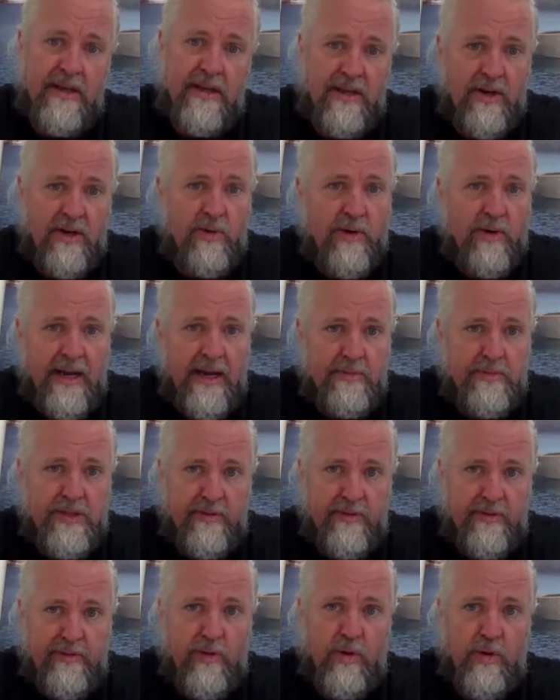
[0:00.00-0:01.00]
going up
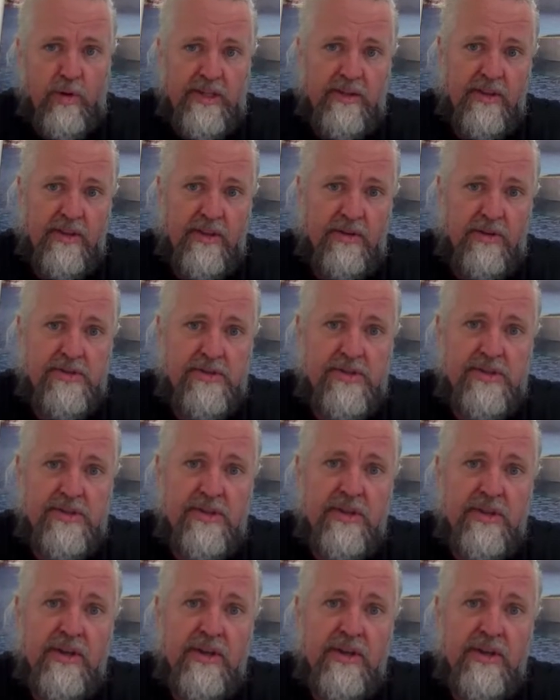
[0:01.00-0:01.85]
to 40 knots.